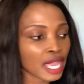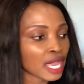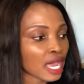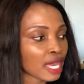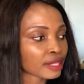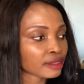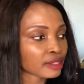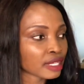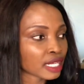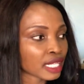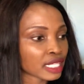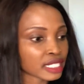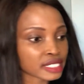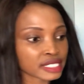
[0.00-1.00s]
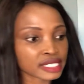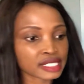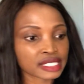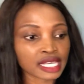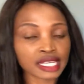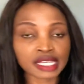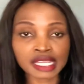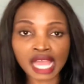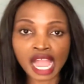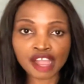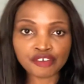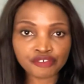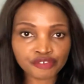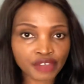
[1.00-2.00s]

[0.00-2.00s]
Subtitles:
I think this is enough.